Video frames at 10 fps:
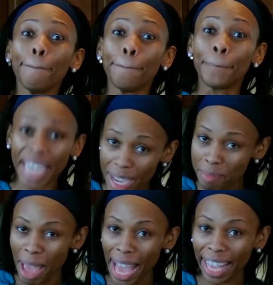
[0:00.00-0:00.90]

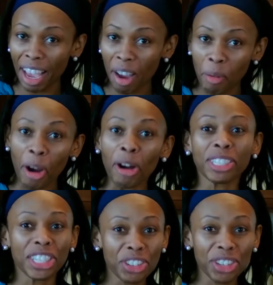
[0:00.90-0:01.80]
Big Mac egg
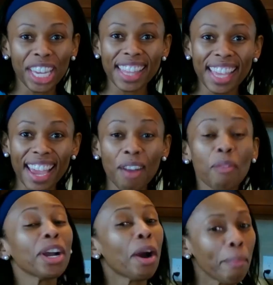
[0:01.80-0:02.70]
rolls. Did you get that?
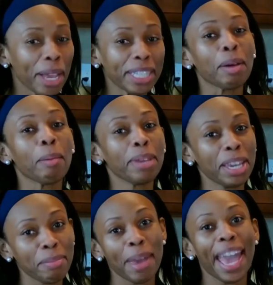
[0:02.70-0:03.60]
We're going to make some
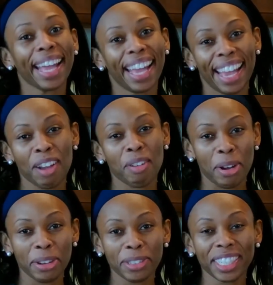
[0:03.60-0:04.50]
Big Mac egg
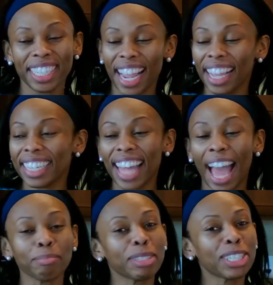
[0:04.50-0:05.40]
rolls today.
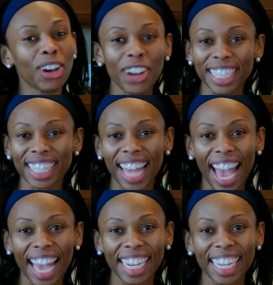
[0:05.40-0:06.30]
I'm so
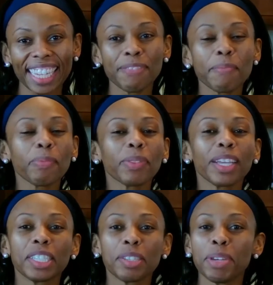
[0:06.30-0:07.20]
excited
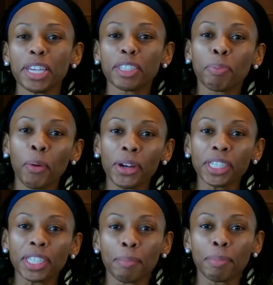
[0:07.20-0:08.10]
to be exploring
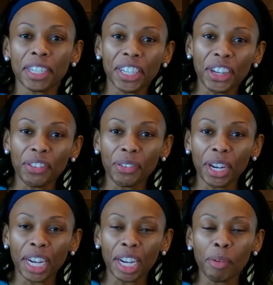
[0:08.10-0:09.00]
something
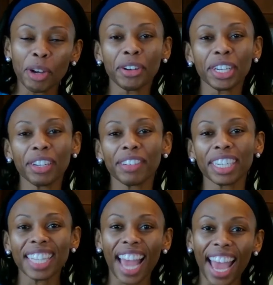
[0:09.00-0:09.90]
different. We're going to give it
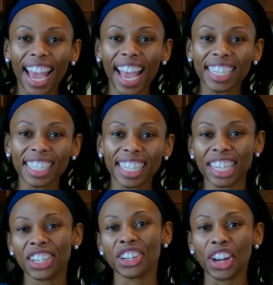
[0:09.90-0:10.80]
a taste,
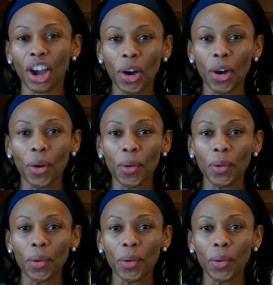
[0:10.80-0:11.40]
let you know